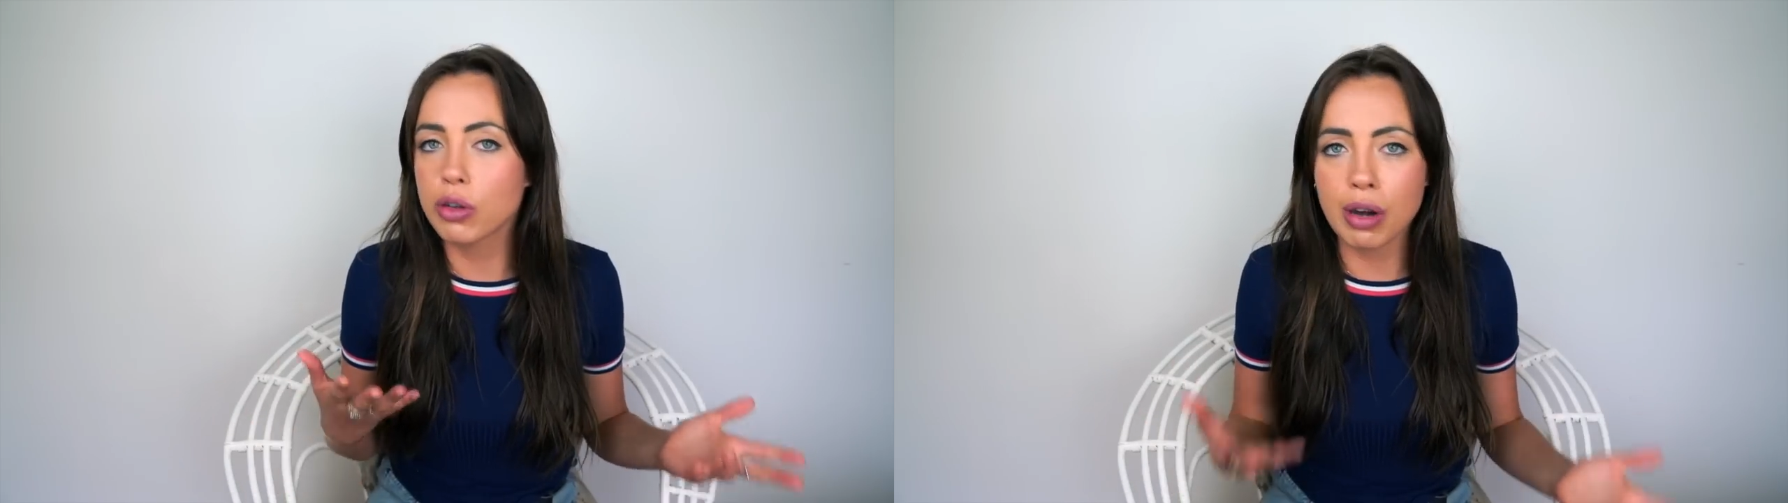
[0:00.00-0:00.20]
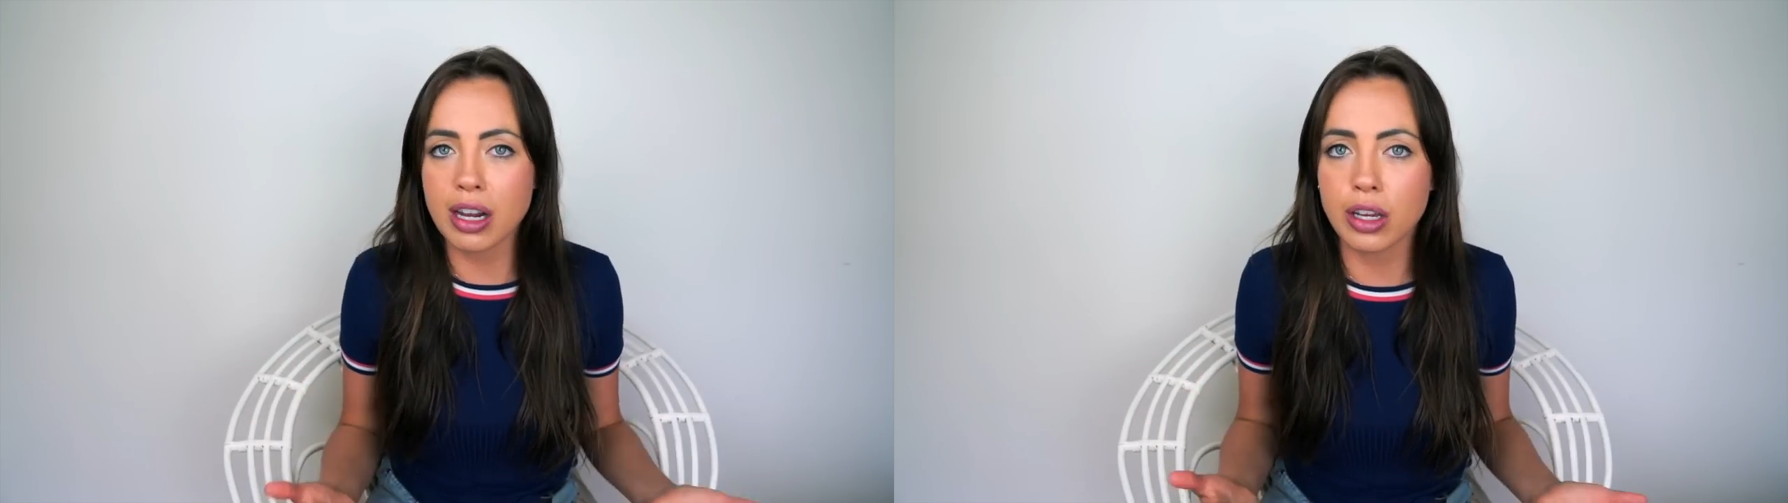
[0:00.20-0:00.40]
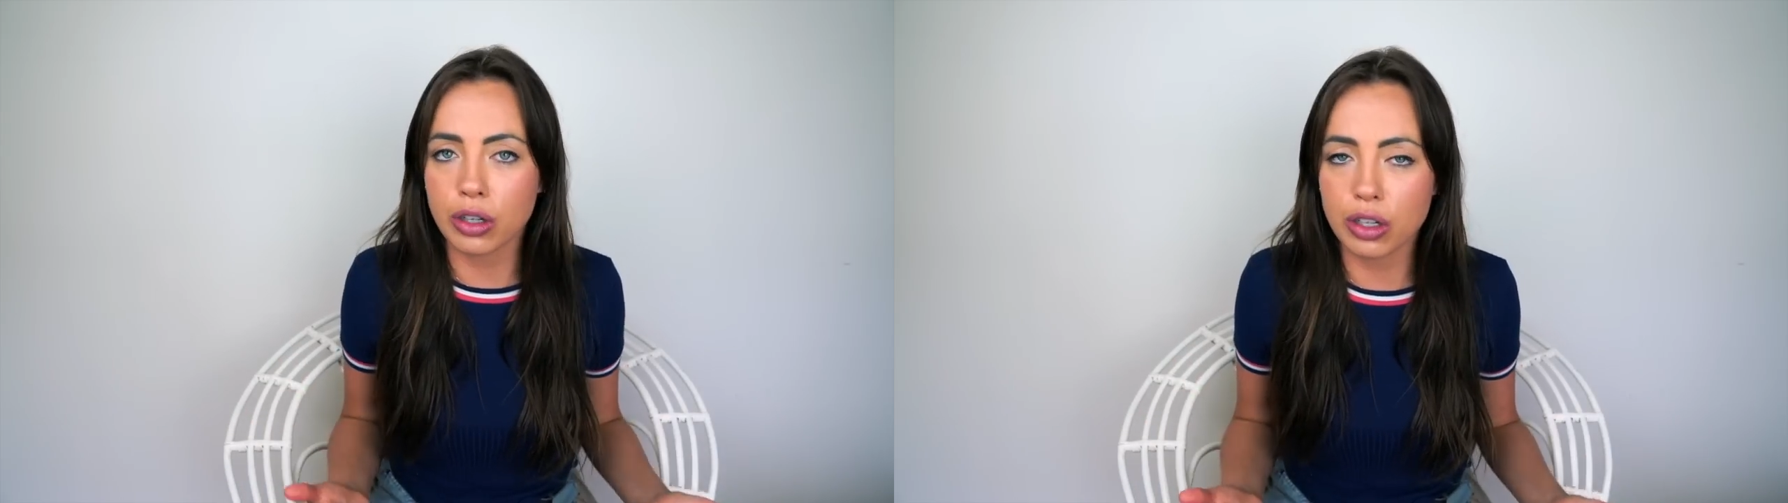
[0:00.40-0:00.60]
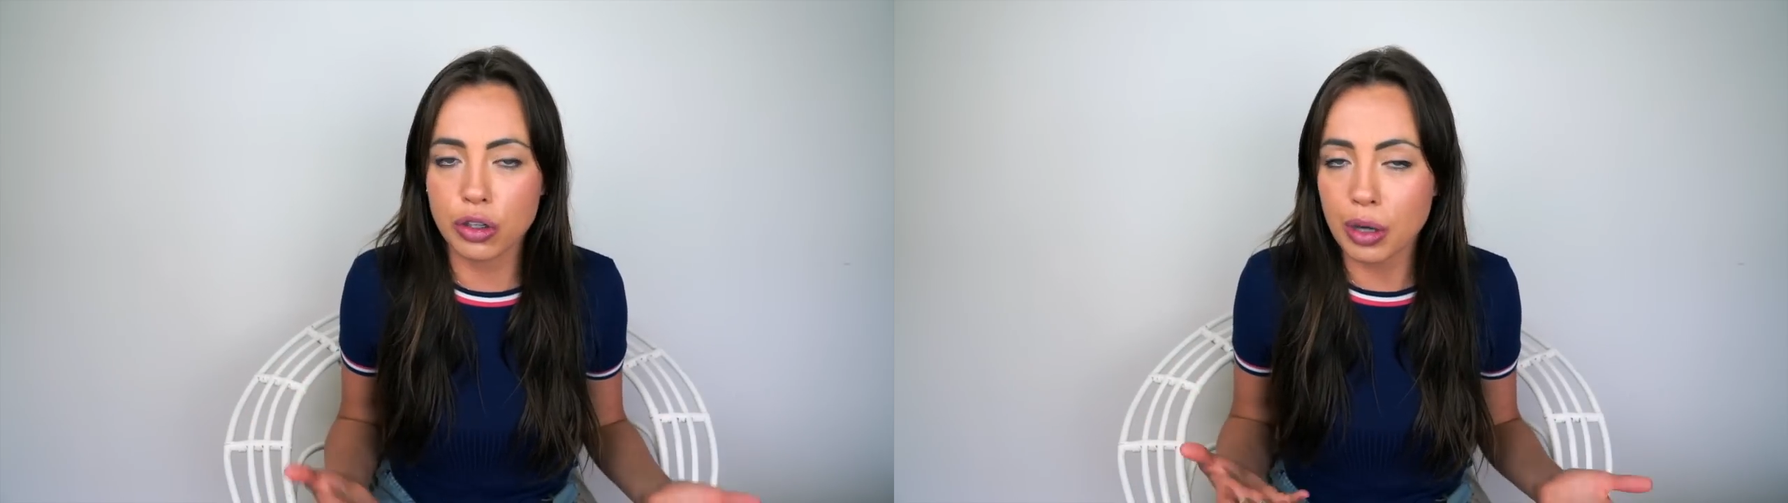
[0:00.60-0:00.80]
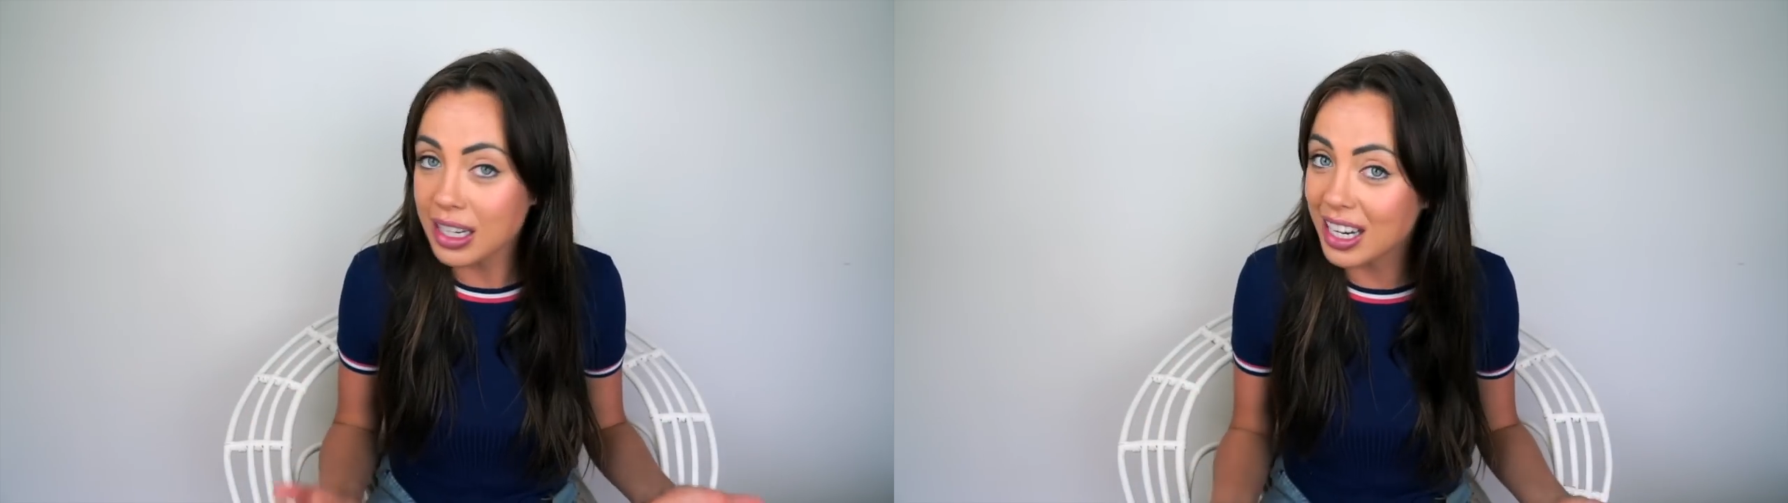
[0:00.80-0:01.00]

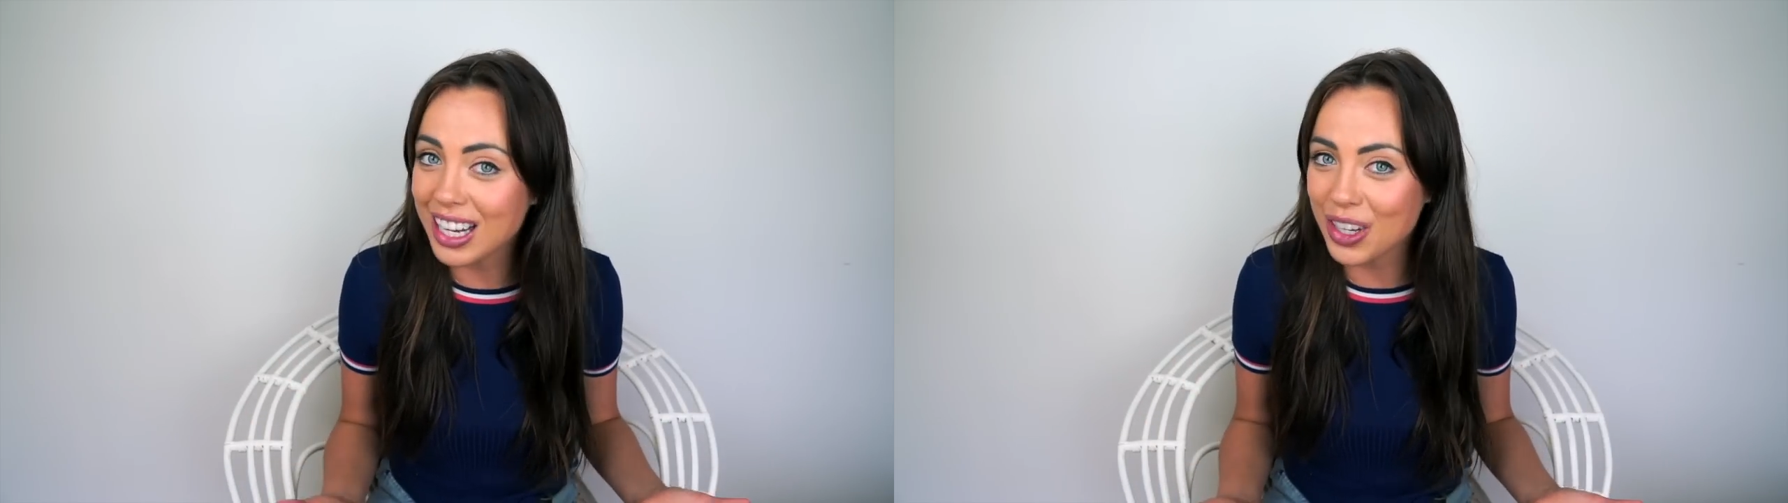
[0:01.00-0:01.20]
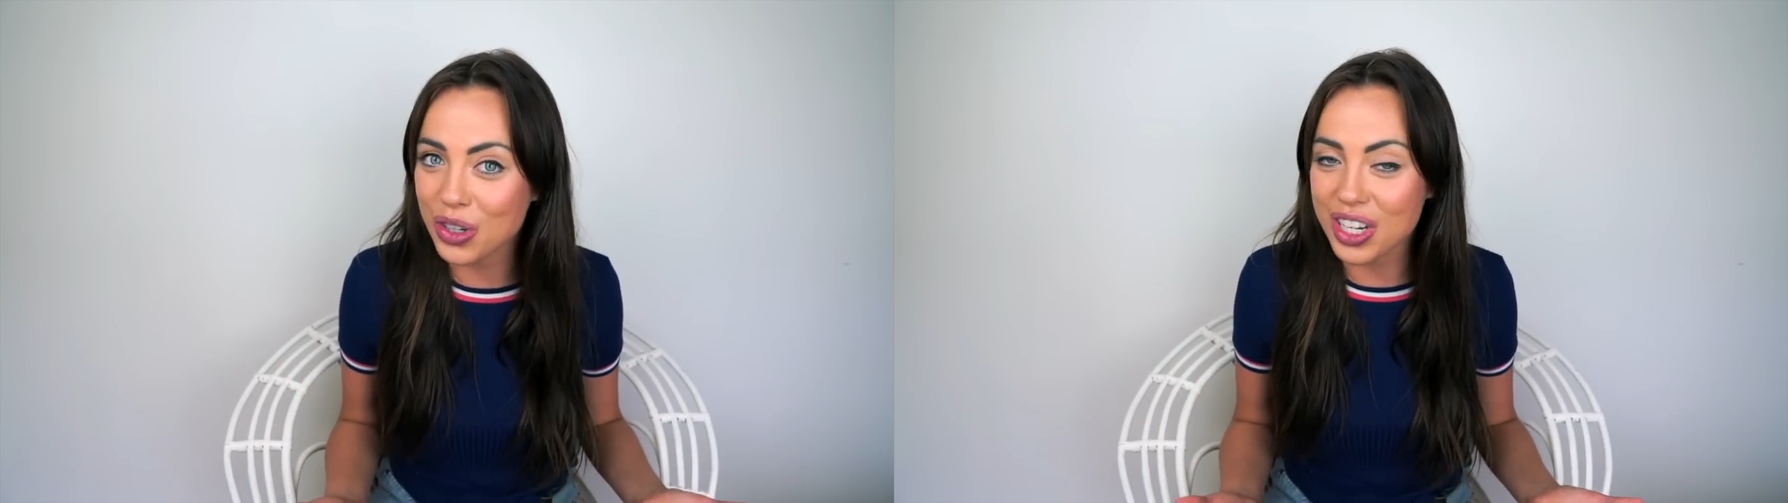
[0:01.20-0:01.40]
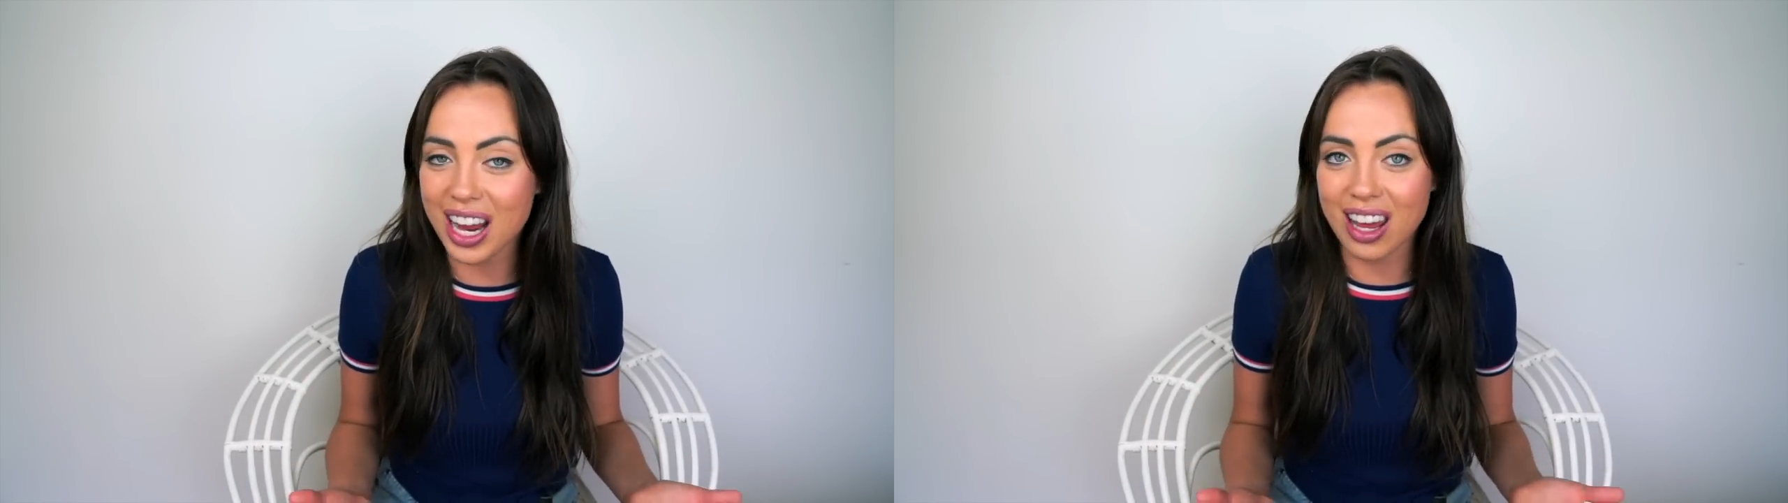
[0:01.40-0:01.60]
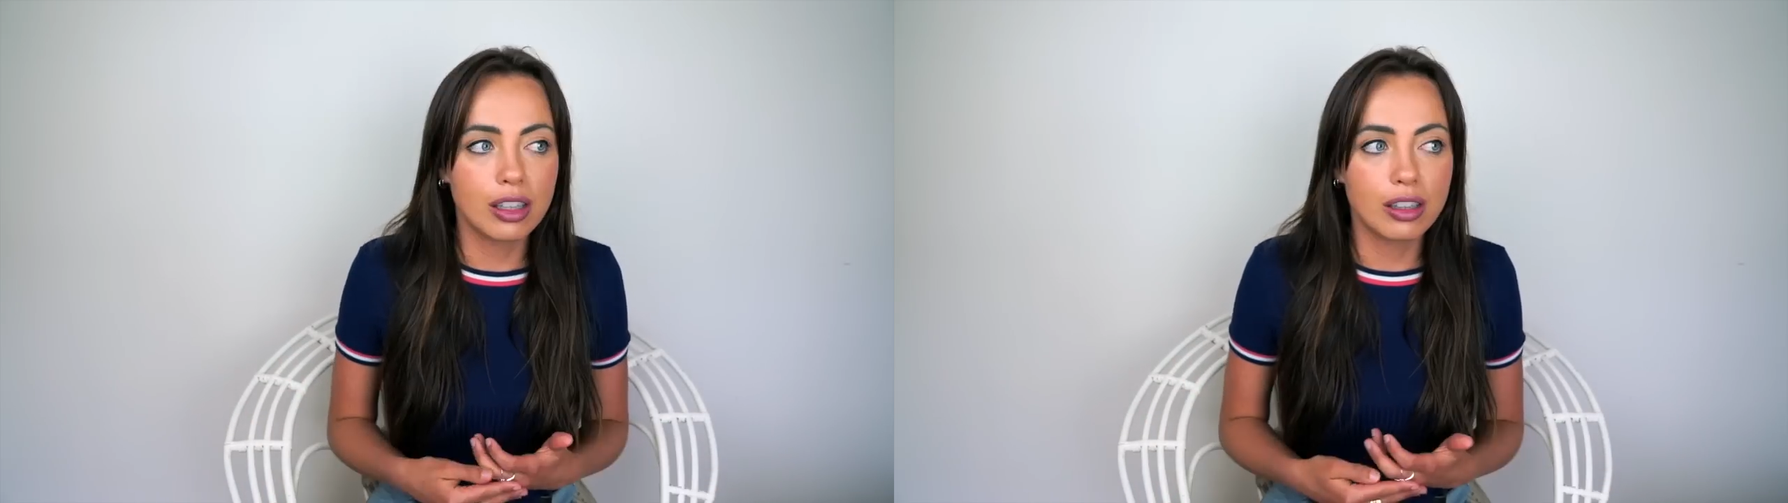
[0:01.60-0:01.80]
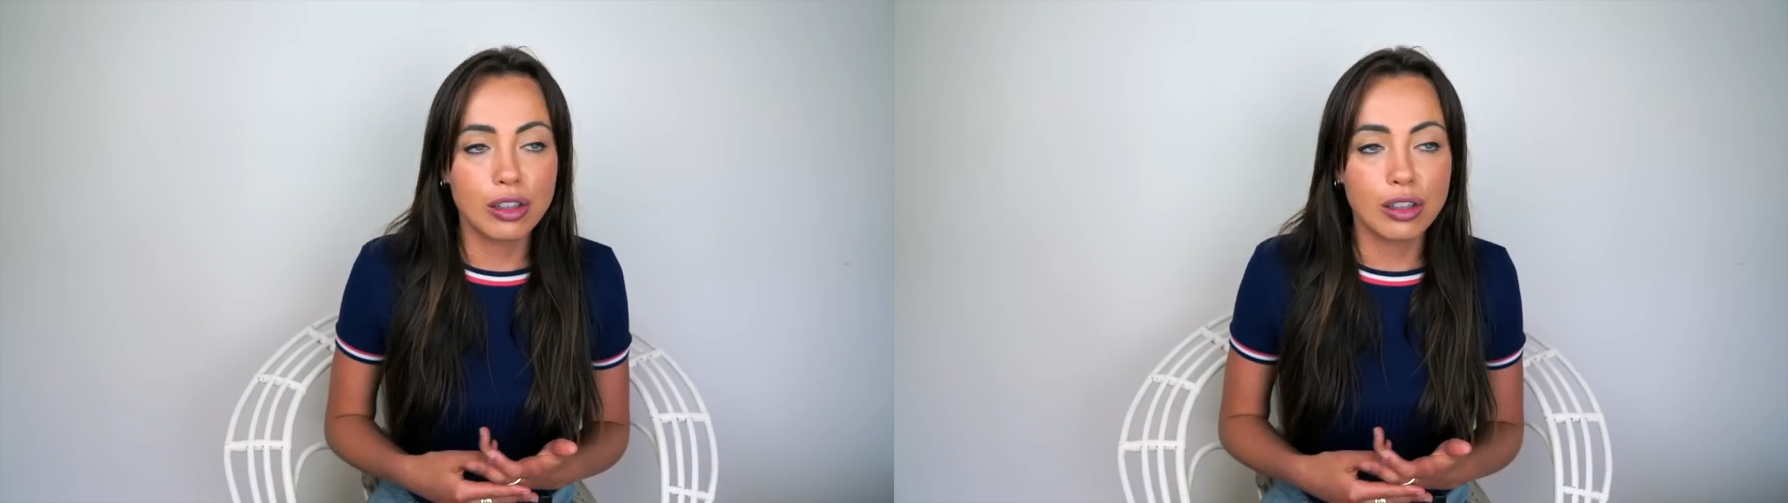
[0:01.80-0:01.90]
straightening your teeth.